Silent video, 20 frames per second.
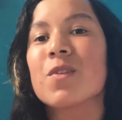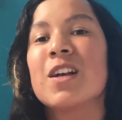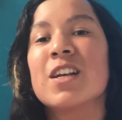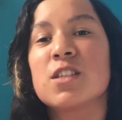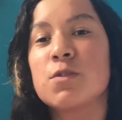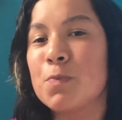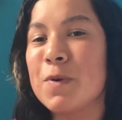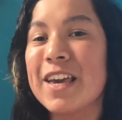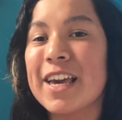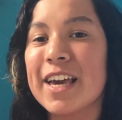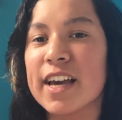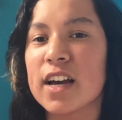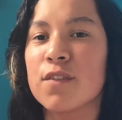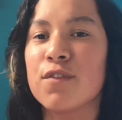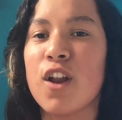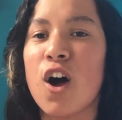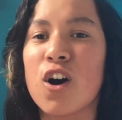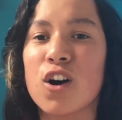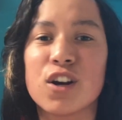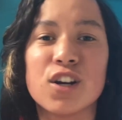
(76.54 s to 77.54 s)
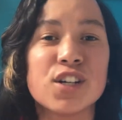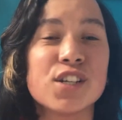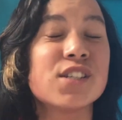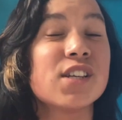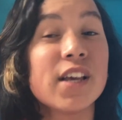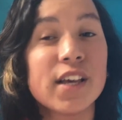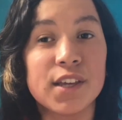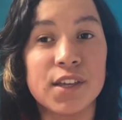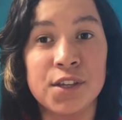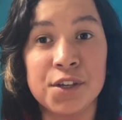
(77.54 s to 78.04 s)
Speaking of lockers,
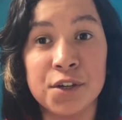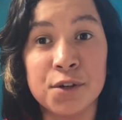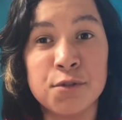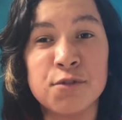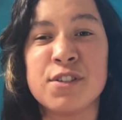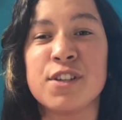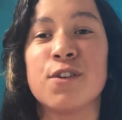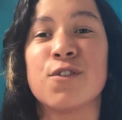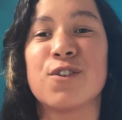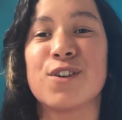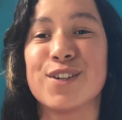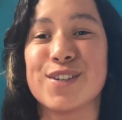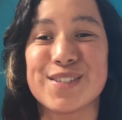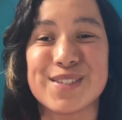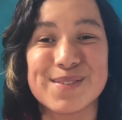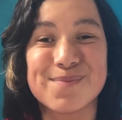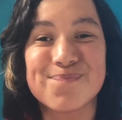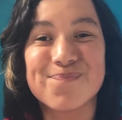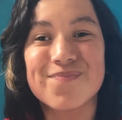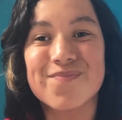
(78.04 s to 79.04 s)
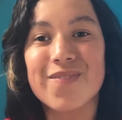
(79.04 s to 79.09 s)
use yours.